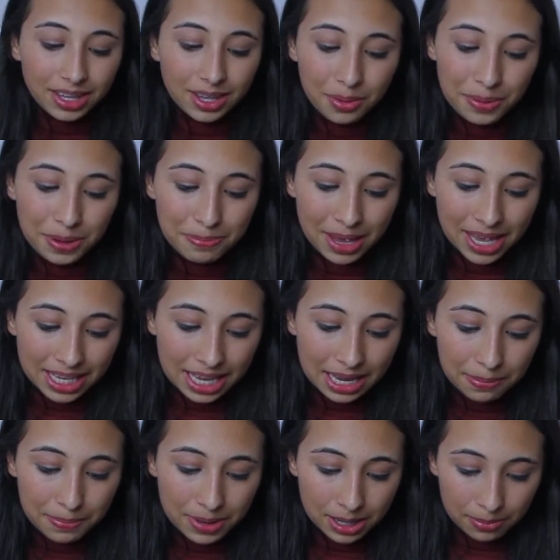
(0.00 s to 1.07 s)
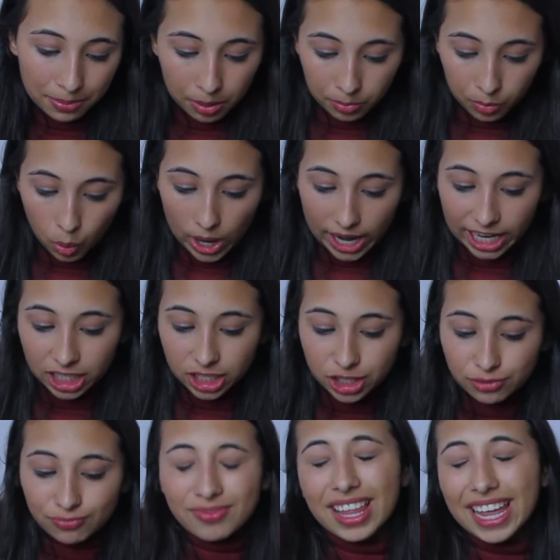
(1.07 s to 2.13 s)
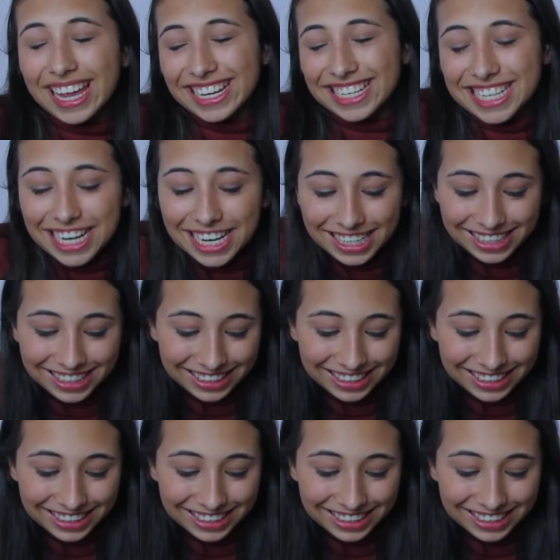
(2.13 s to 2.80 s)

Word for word: You'll be making minimum wage ish.